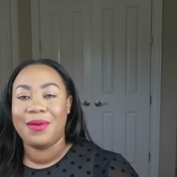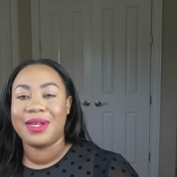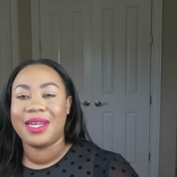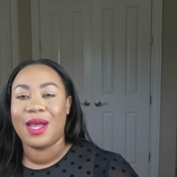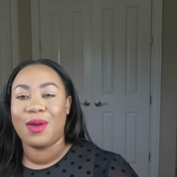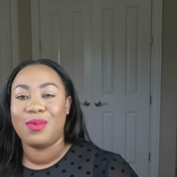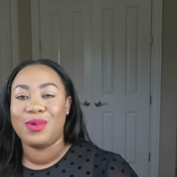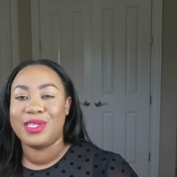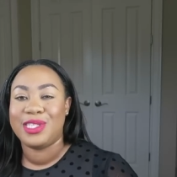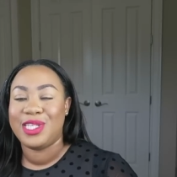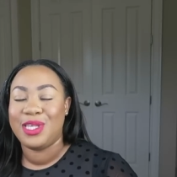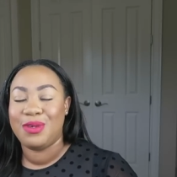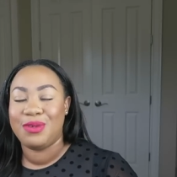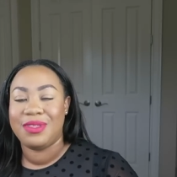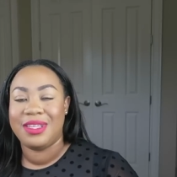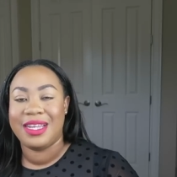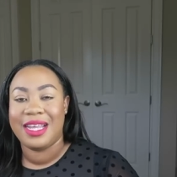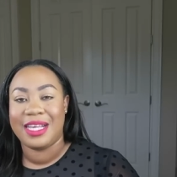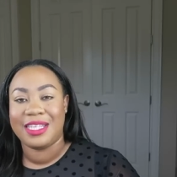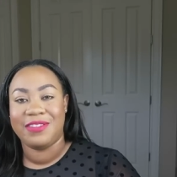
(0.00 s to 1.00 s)
and I will see you in
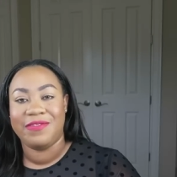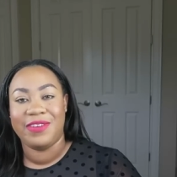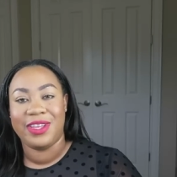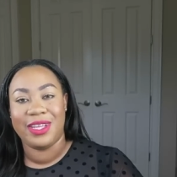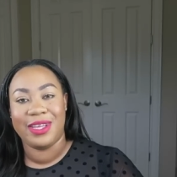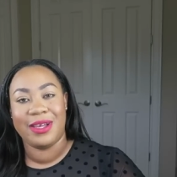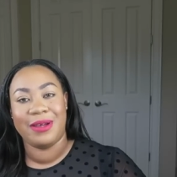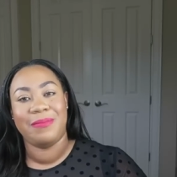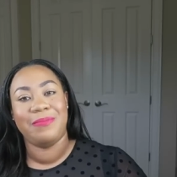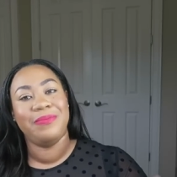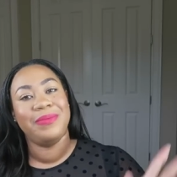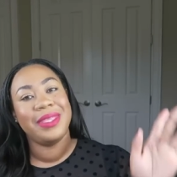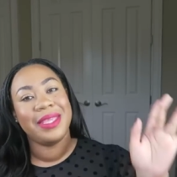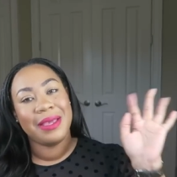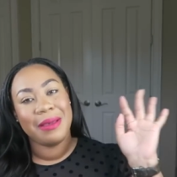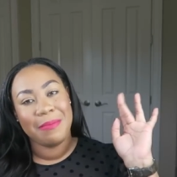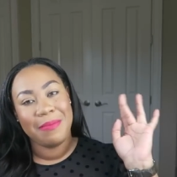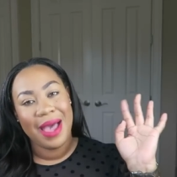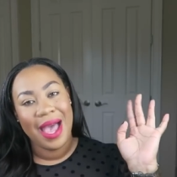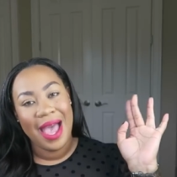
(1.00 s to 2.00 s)
the next video.
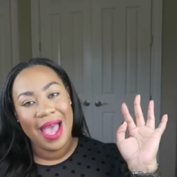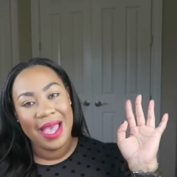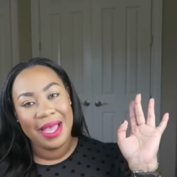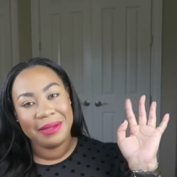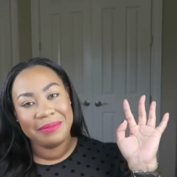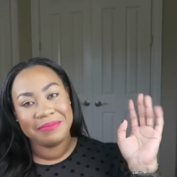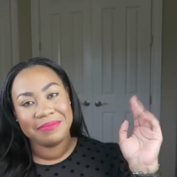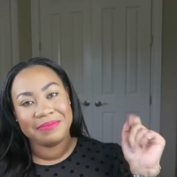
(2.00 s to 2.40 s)
Bye.